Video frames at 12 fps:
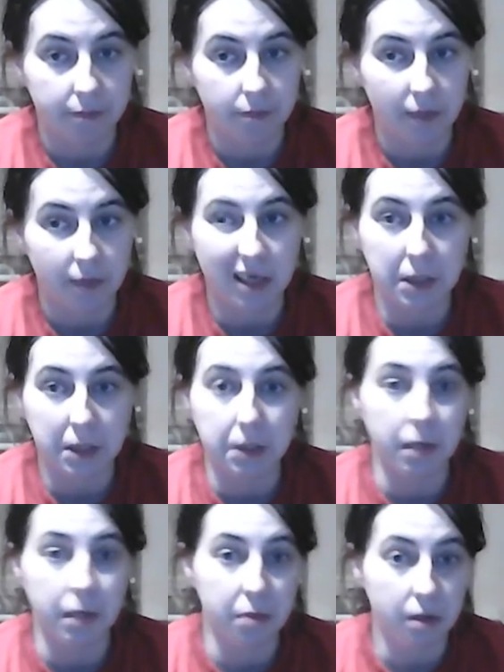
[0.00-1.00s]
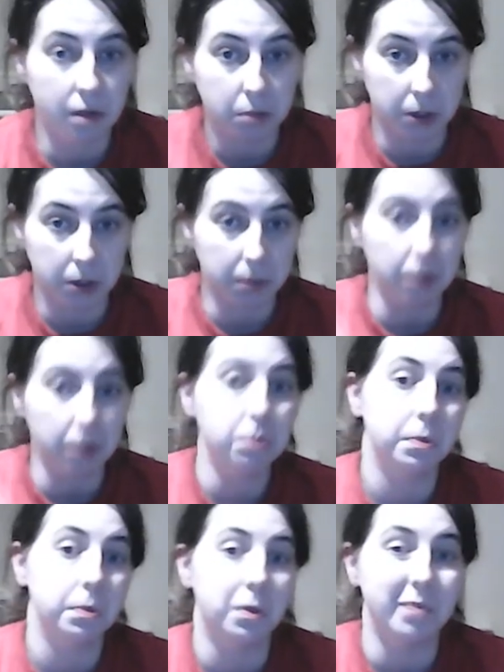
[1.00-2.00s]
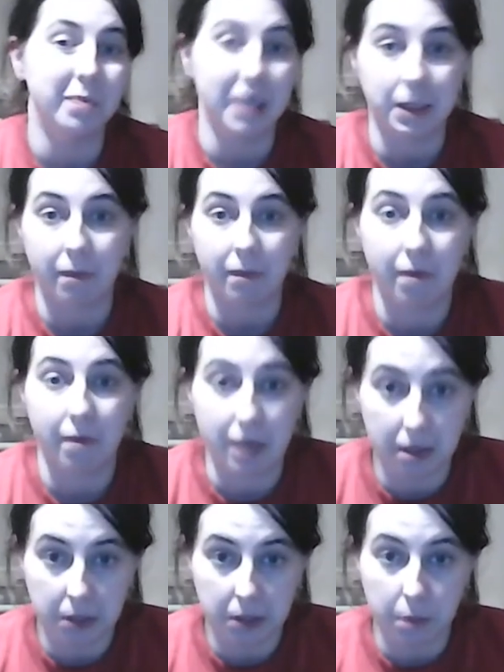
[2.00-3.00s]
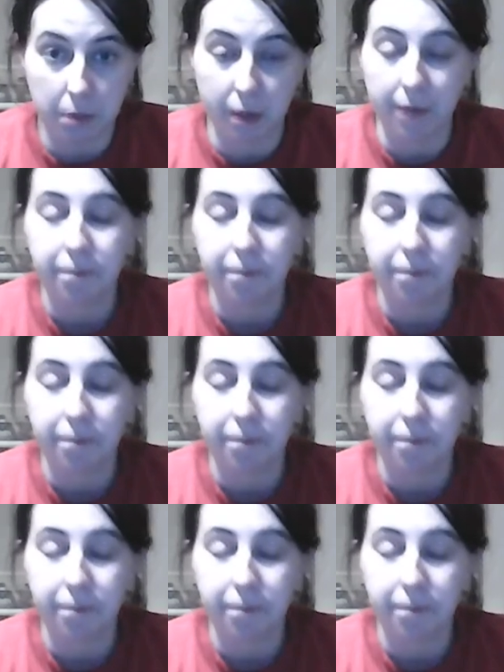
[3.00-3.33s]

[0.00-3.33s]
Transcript: at least until it becomes its evolved form. Then it's a very nasty bear.